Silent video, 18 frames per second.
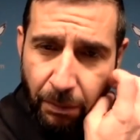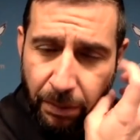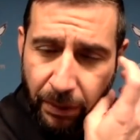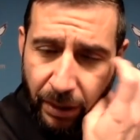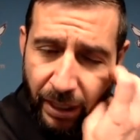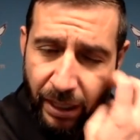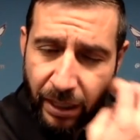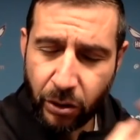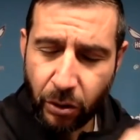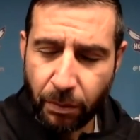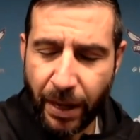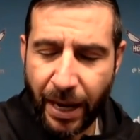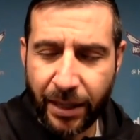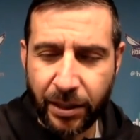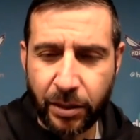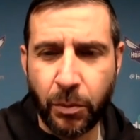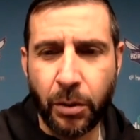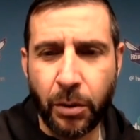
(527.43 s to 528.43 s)
A plays or
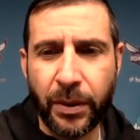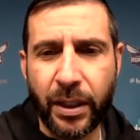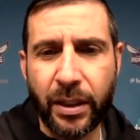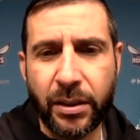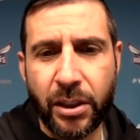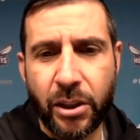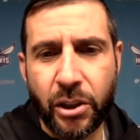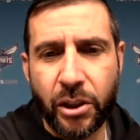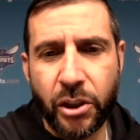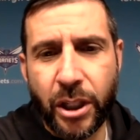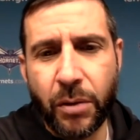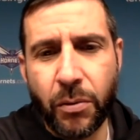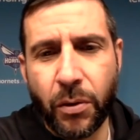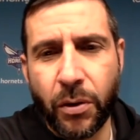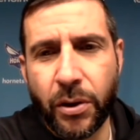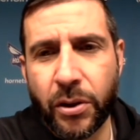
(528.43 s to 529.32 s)
basketball plays in general,